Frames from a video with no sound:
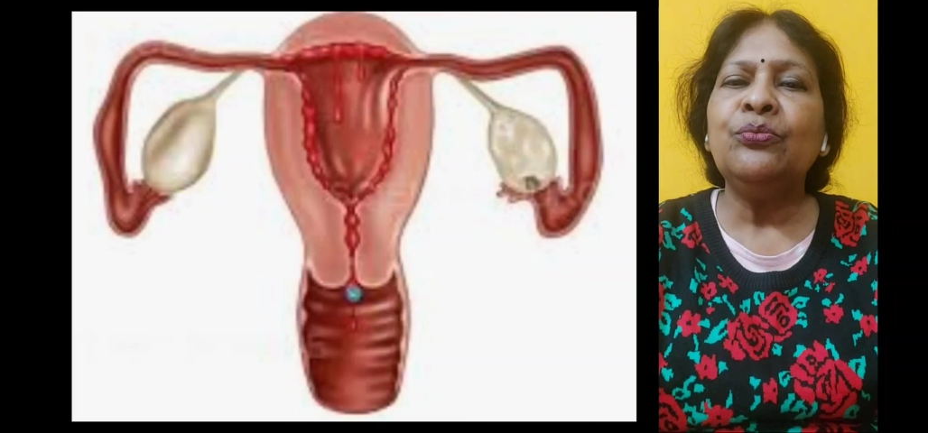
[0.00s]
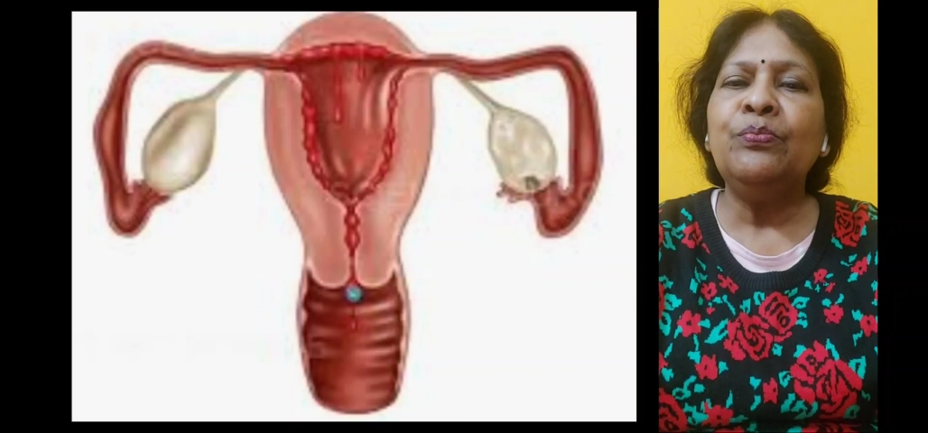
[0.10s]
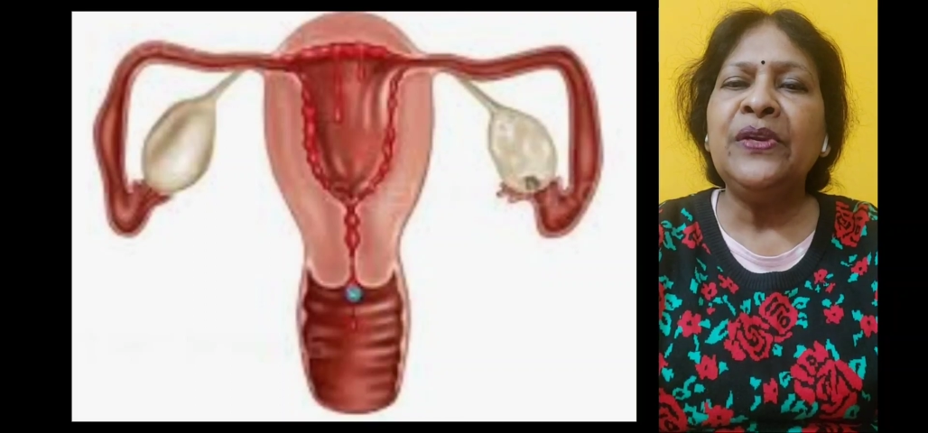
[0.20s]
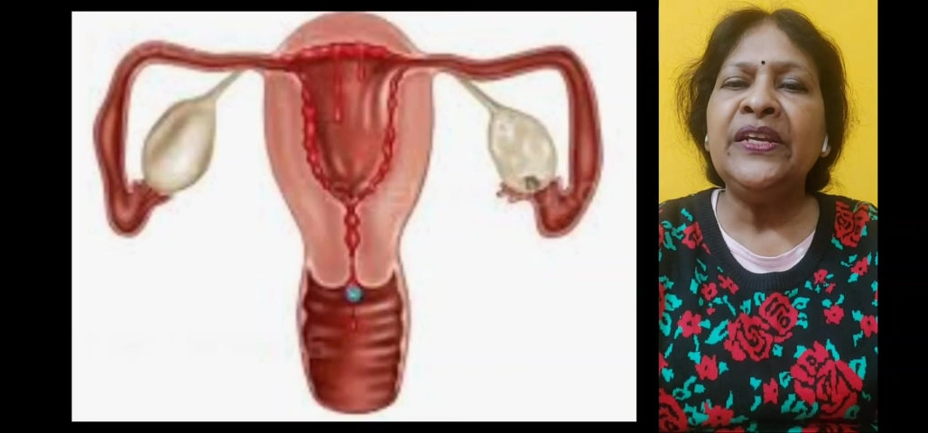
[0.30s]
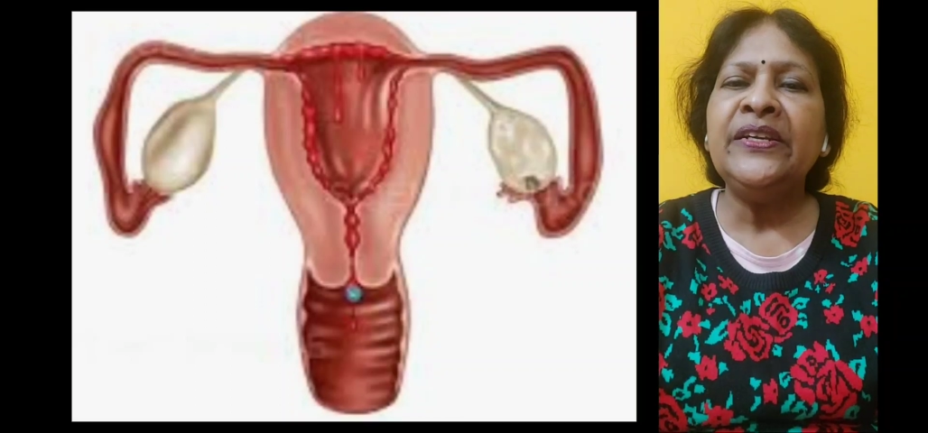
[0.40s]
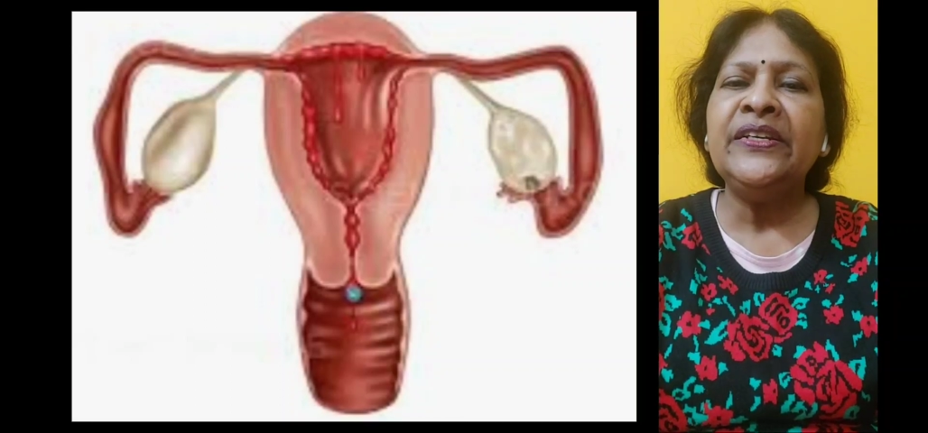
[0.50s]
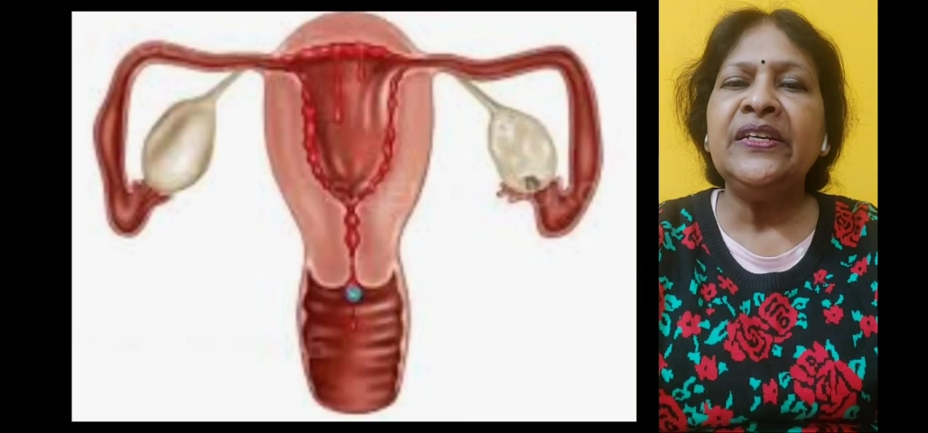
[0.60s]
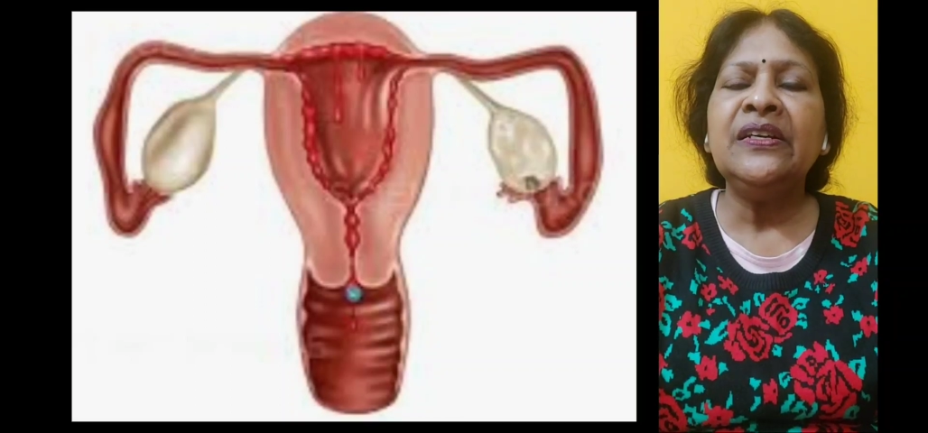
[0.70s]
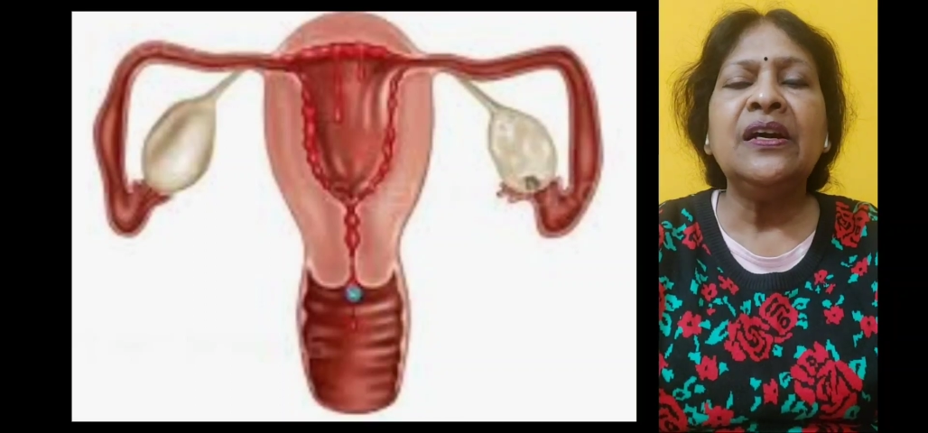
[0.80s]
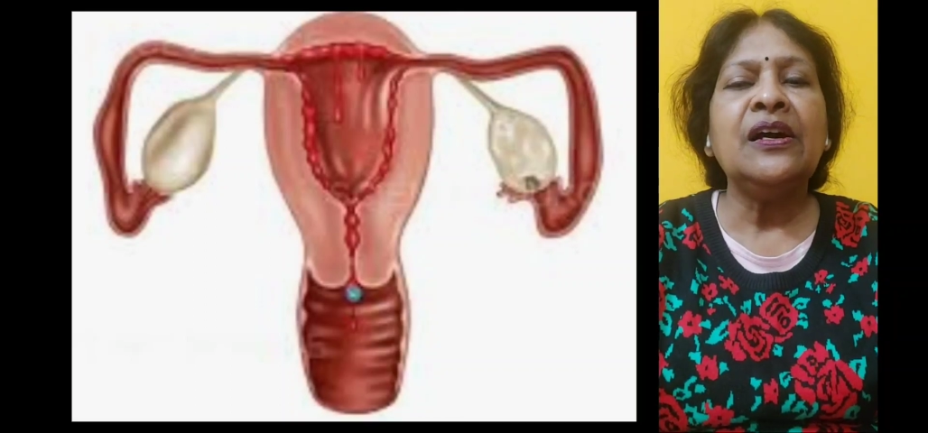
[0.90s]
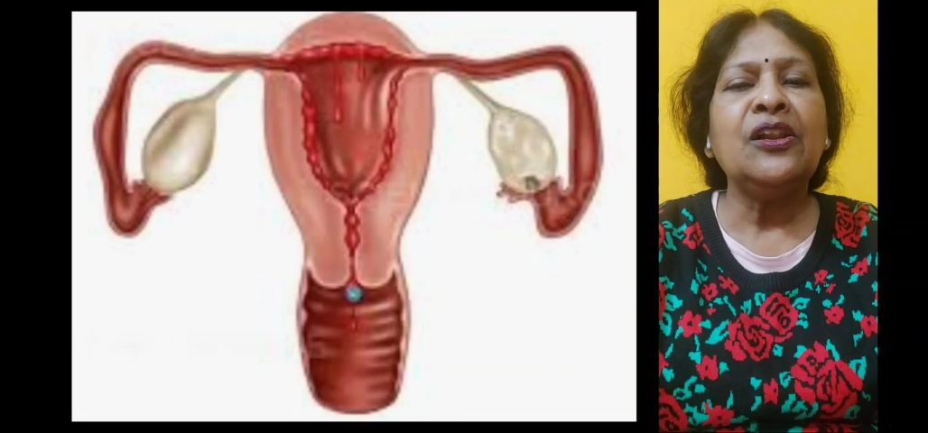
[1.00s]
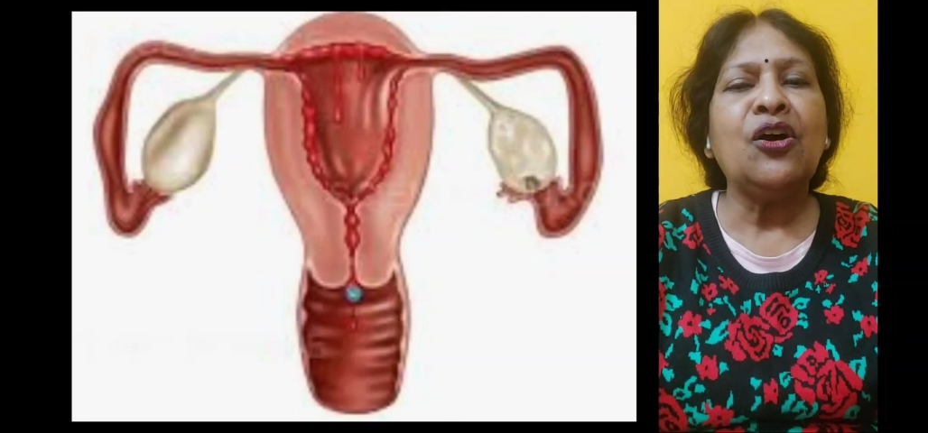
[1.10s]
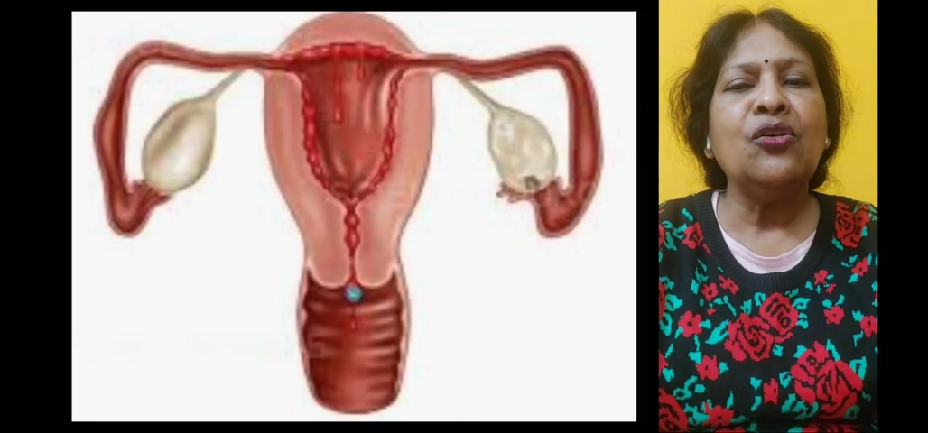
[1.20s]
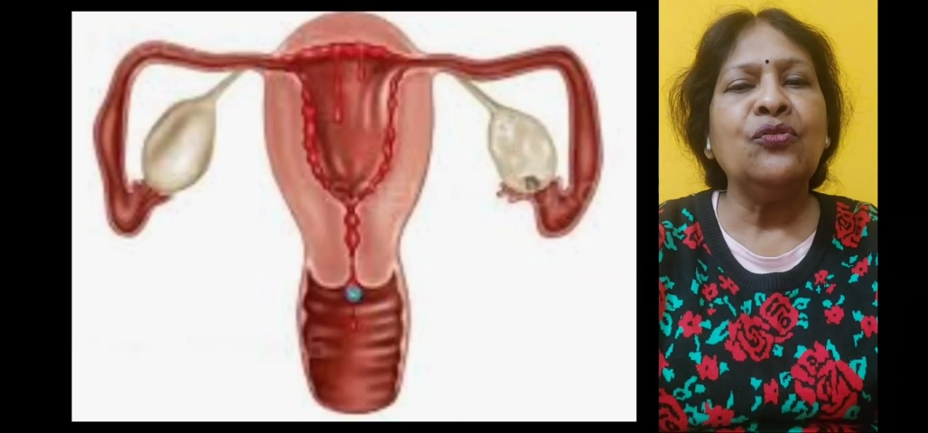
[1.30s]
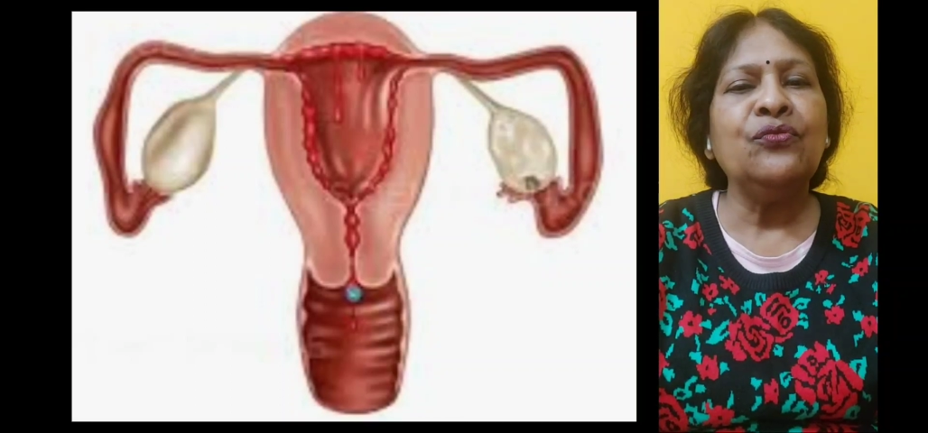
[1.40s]
bleeding
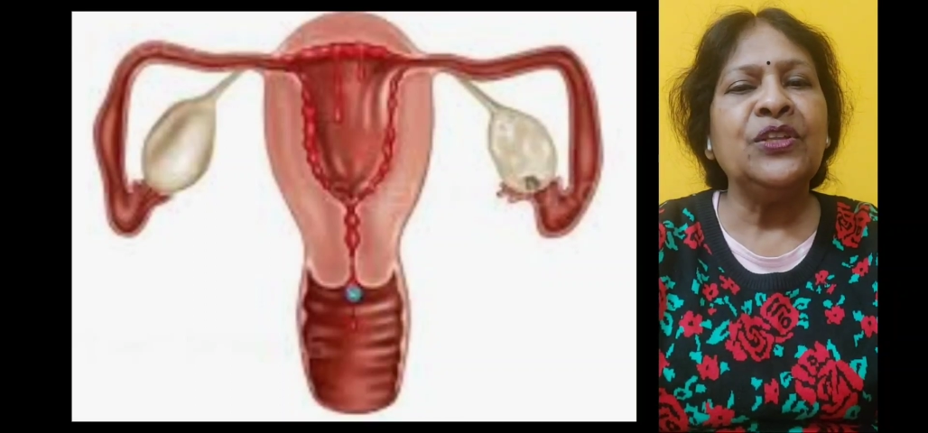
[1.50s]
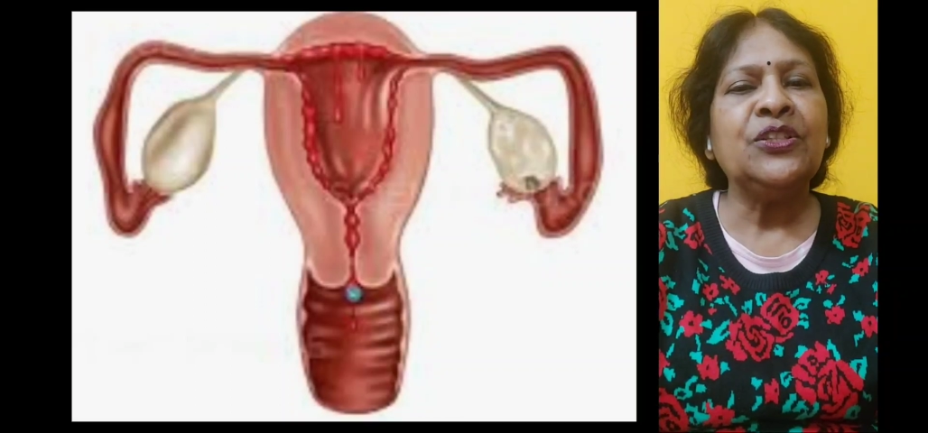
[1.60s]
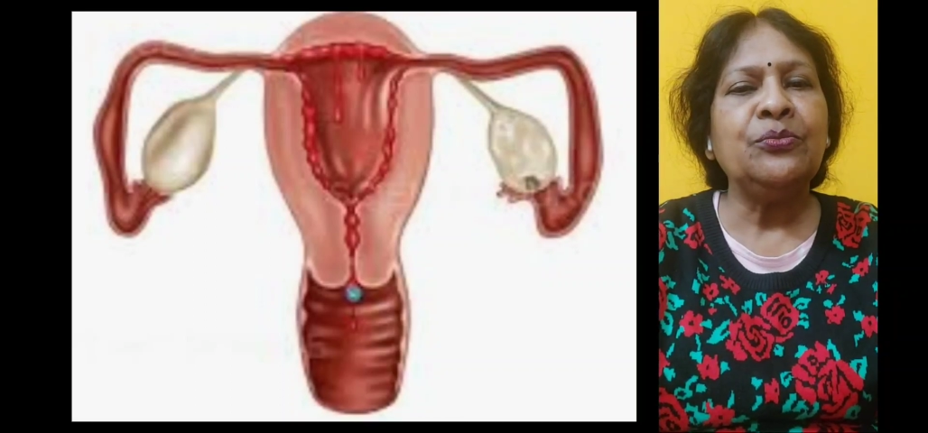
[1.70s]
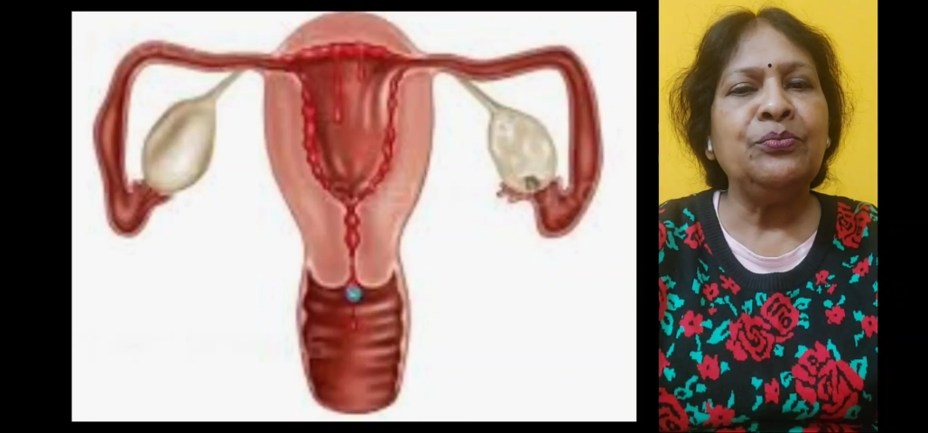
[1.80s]
along with